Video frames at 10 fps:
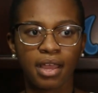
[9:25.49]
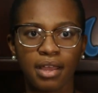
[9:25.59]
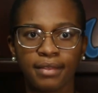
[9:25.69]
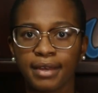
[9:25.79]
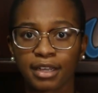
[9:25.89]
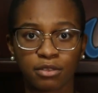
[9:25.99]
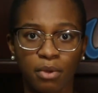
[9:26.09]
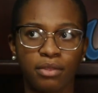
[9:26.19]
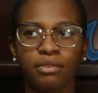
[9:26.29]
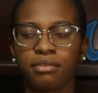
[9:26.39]
in the next
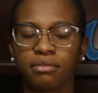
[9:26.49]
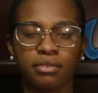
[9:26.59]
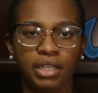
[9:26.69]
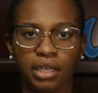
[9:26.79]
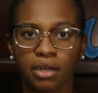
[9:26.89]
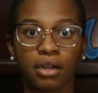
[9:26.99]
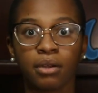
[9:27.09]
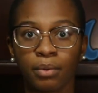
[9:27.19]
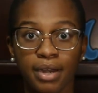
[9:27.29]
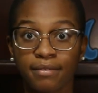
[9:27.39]
month, year,
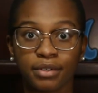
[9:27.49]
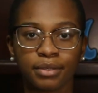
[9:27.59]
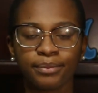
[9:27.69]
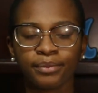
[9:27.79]
whatever.